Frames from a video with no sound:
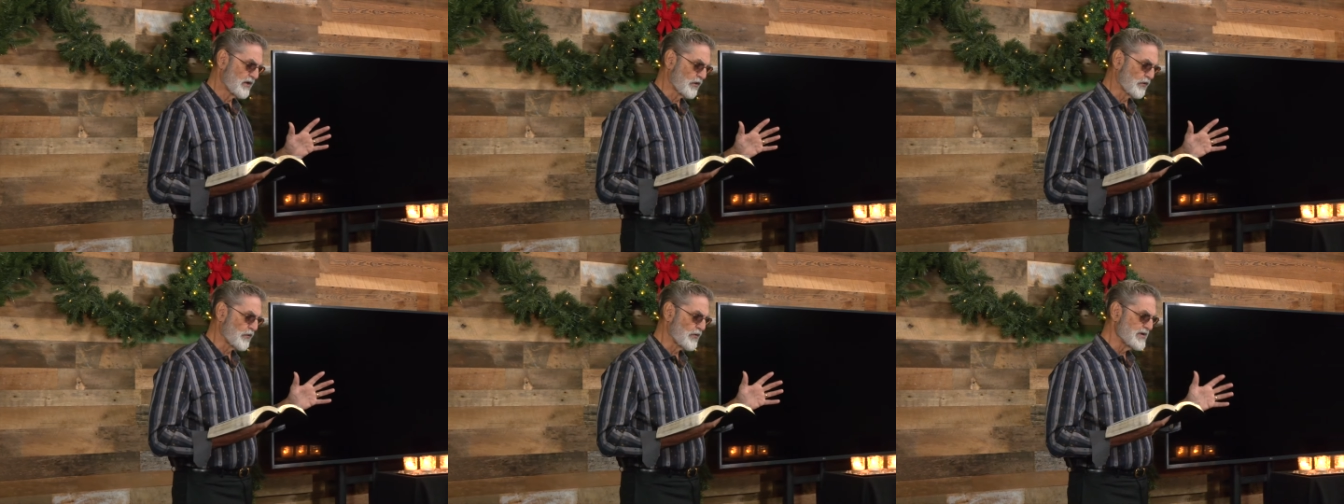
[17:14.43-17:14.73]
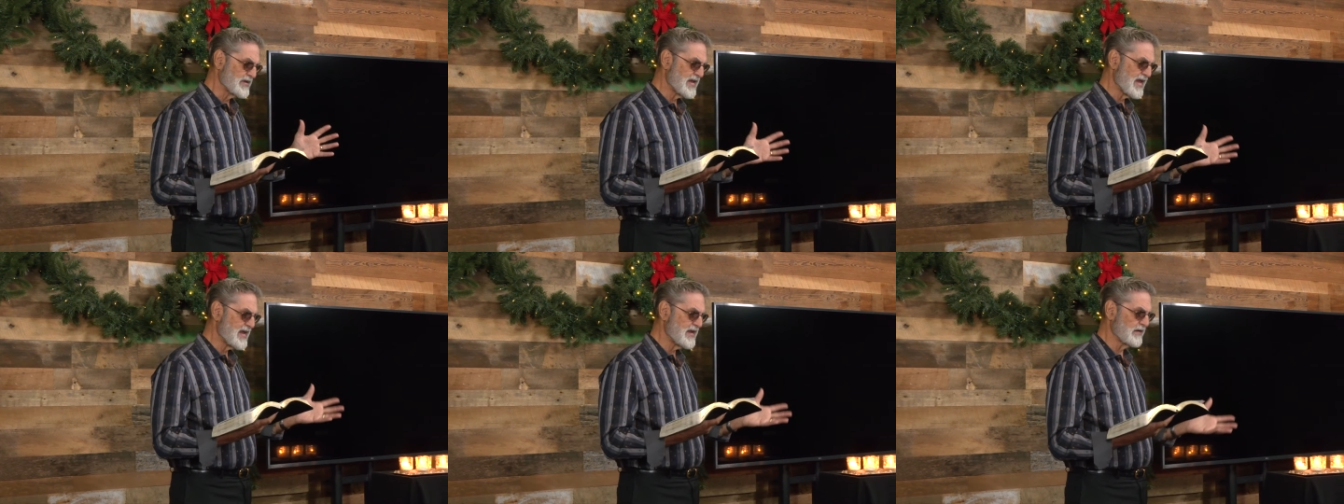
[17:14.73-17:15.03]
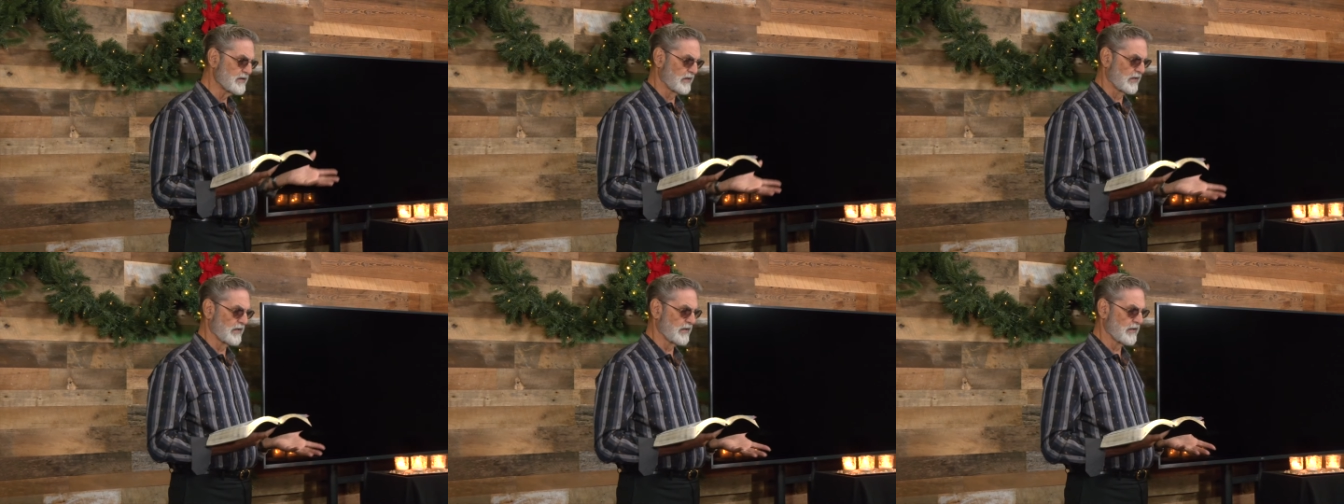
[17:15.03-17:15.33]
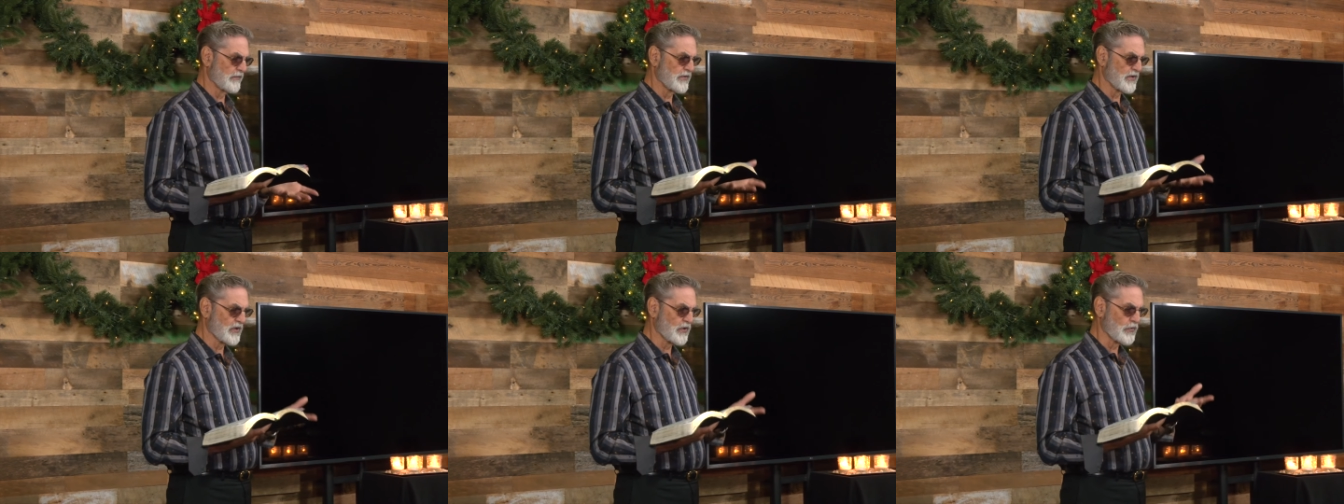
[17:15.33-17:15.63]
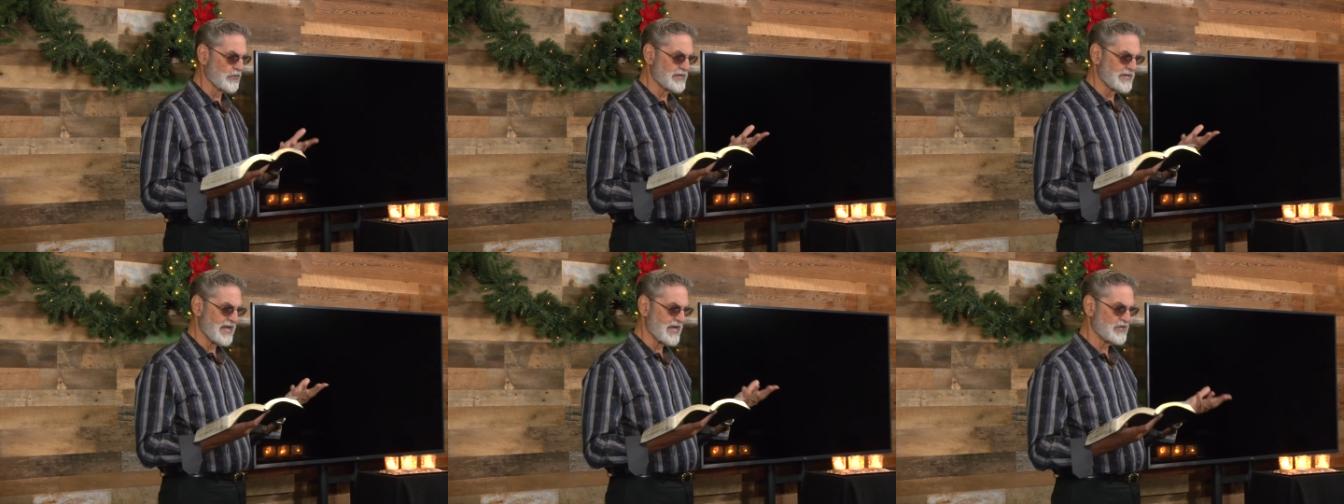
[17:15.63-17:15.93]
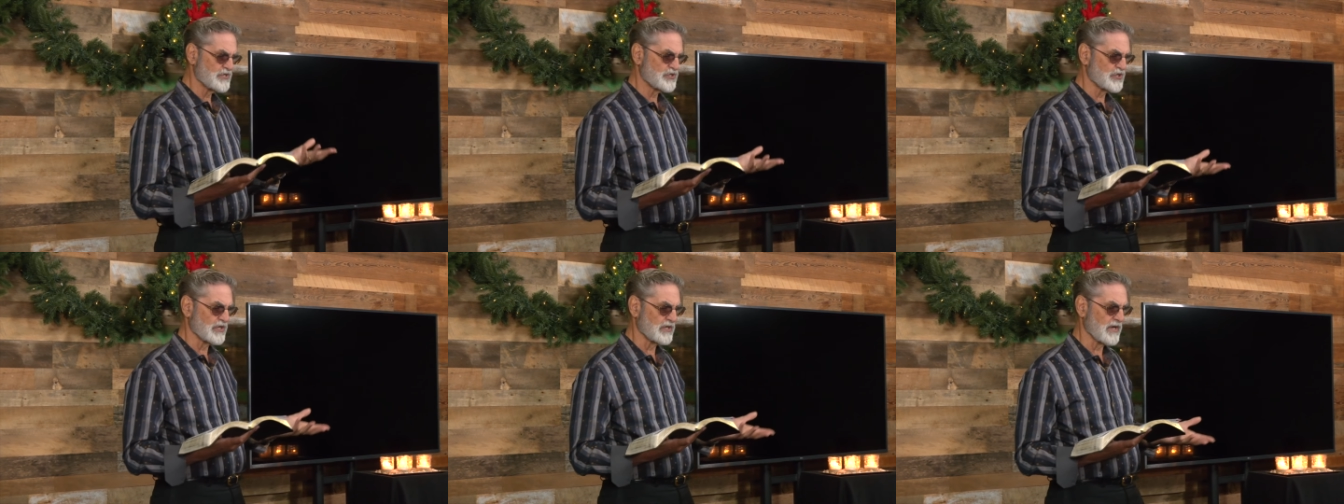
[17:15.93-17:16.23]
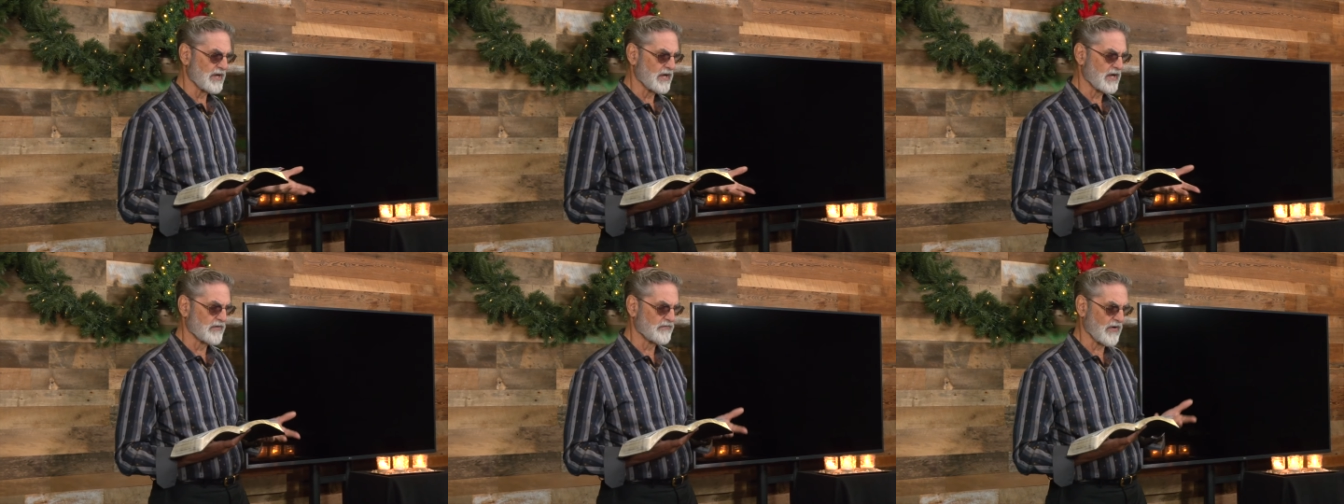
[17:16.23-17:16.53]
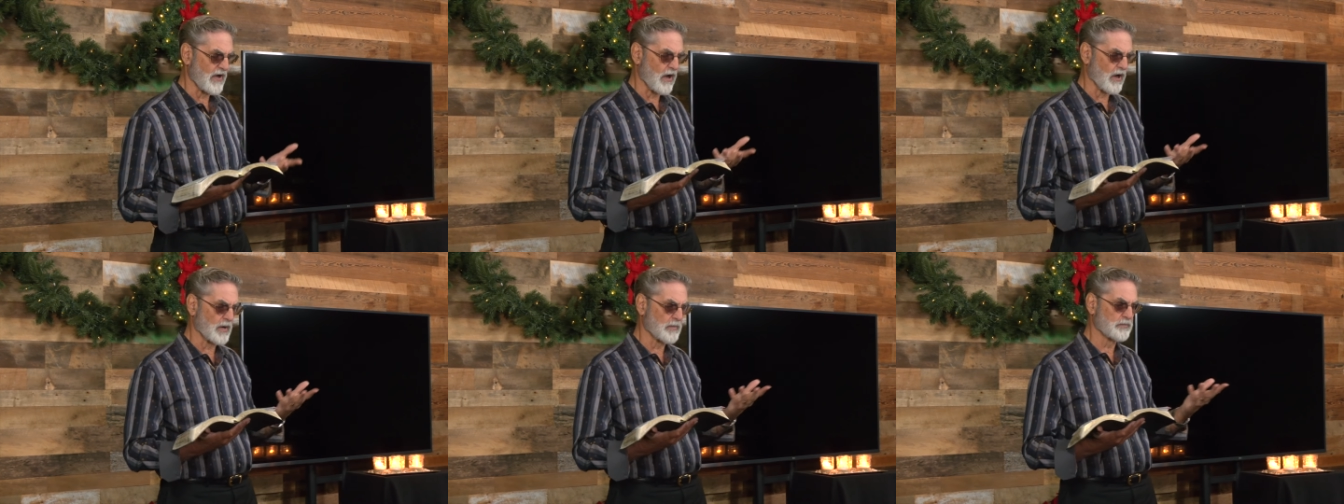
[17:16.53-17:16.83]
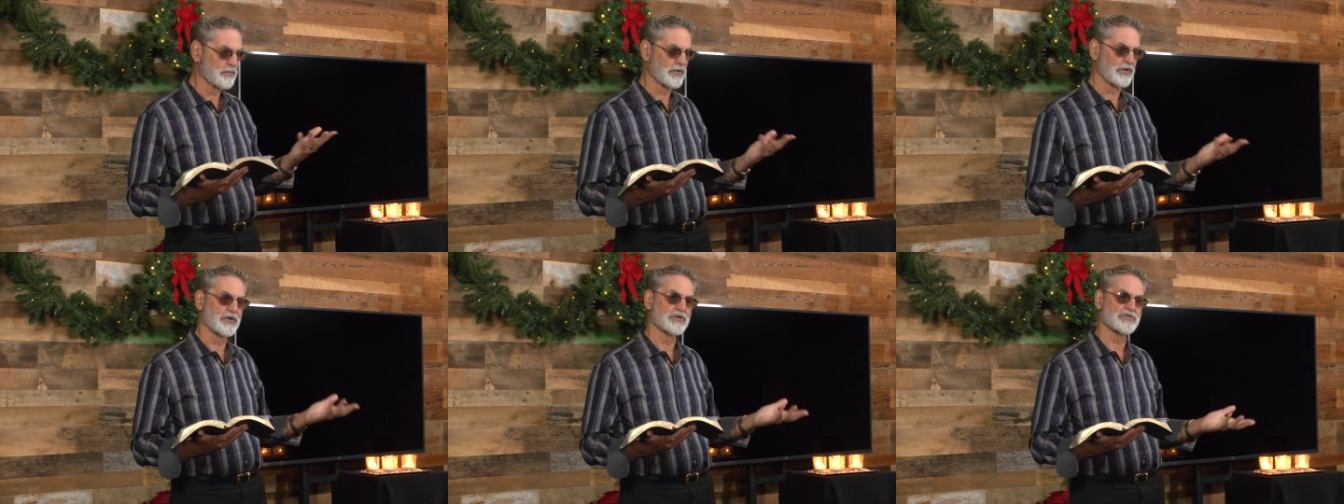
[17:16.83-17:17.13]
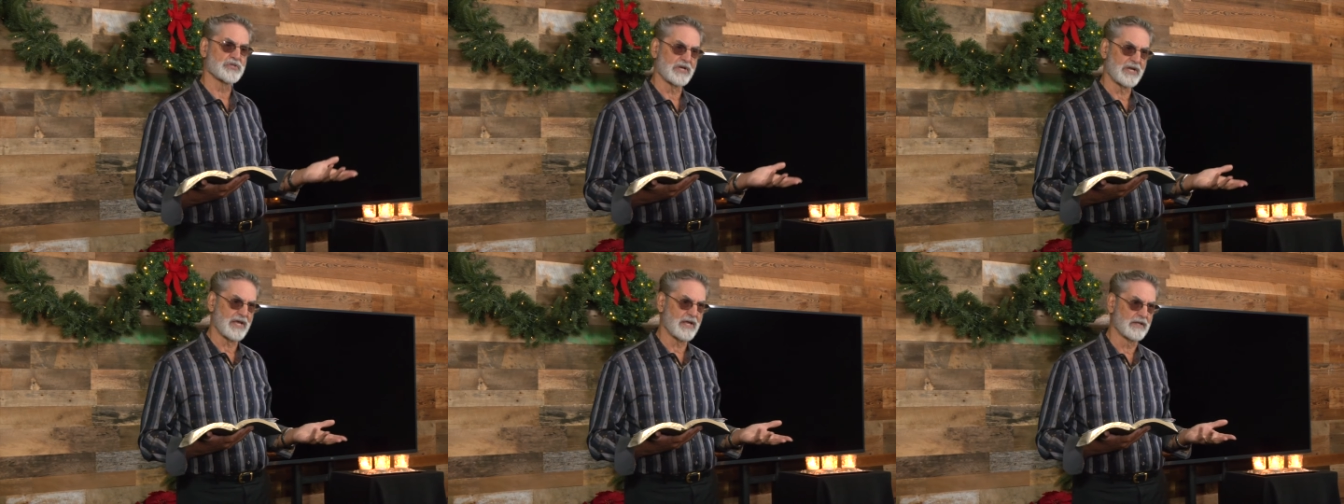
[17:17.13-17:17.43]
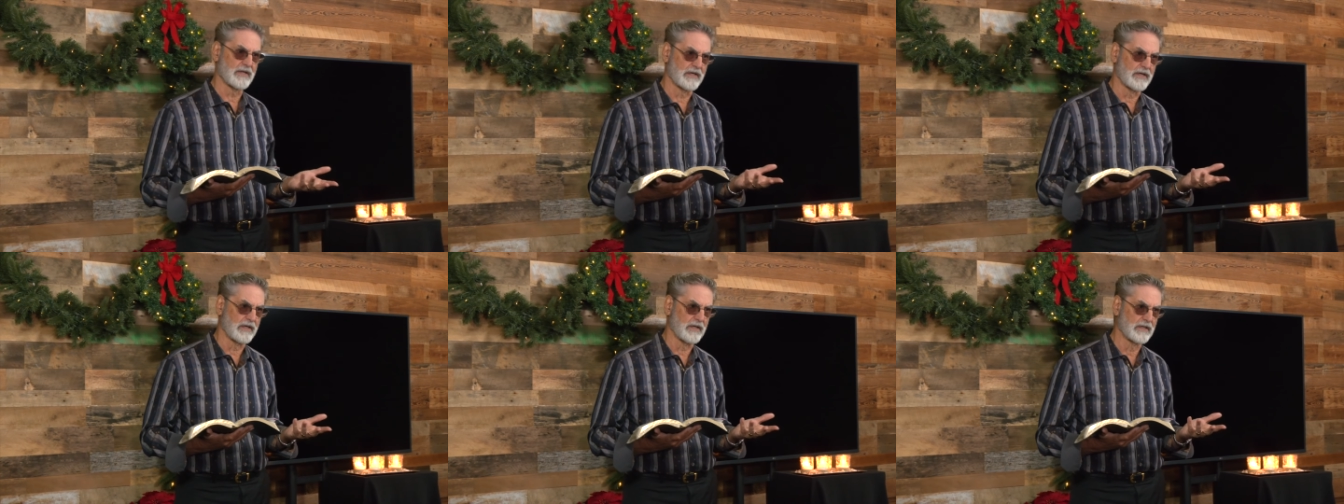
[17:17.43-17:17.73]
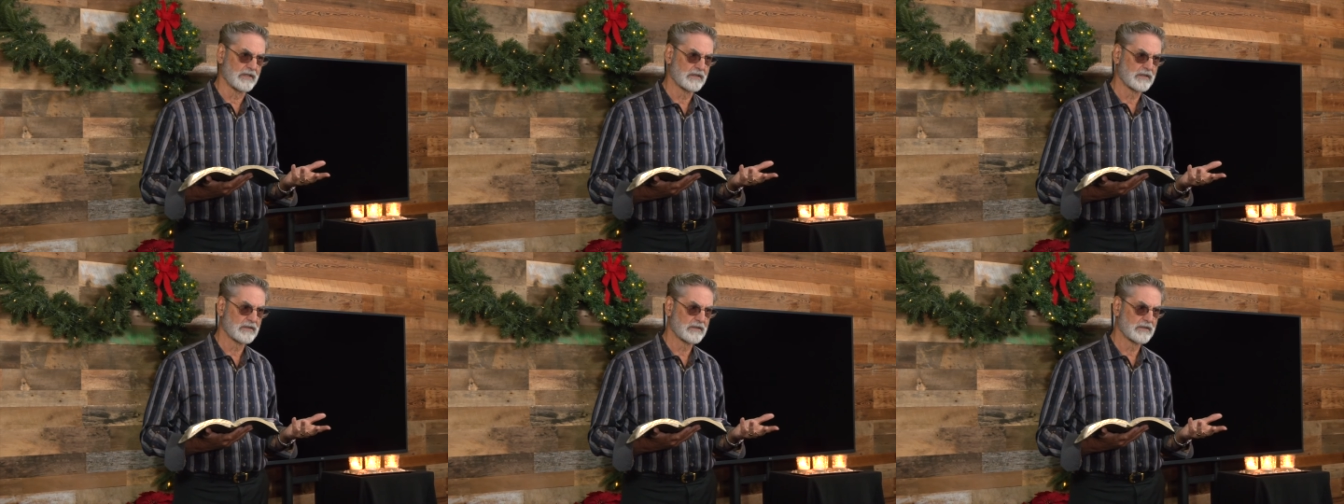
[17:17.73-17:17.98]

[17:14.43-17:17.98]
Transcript: creator or the creation of our personality.